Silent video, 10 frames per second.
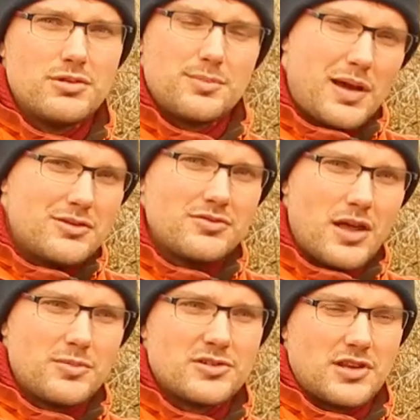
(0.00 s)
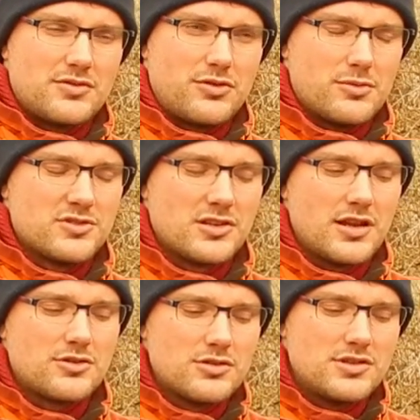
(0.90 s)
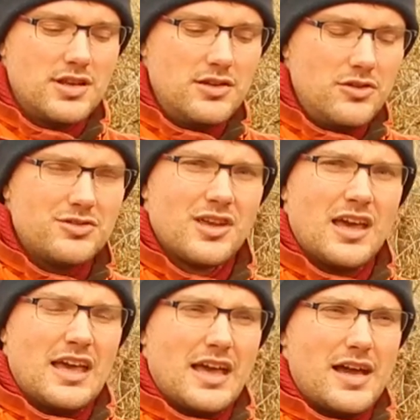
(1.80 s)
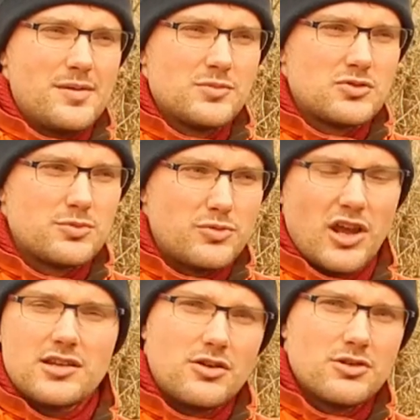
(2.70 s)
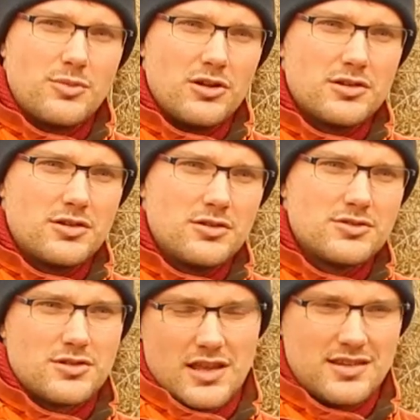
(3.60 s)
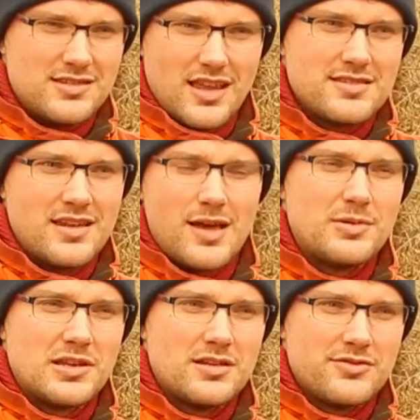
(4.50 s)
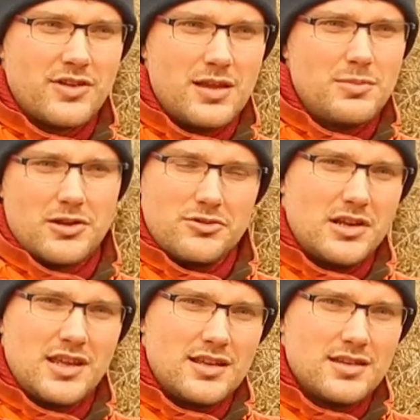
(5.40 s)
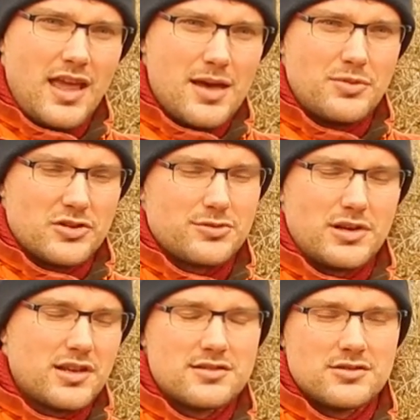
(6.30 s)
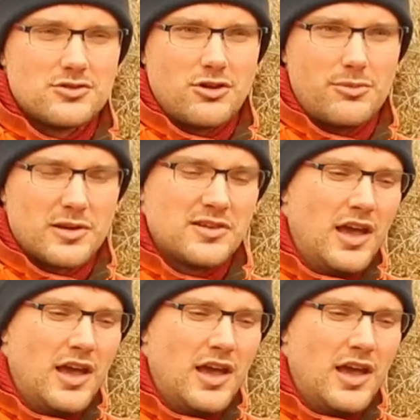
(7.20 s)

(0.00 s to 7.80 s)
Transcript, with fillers: the bed of embers that forms. And that continues um, to break down the molecules so that this doesn't happen in the flame but already in the embers where it doesn't disturb us.